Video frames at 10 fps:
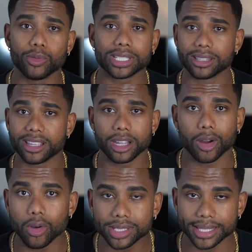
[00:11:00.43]
wasn't looking
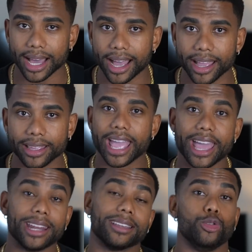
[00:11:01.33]
girls in the eye. And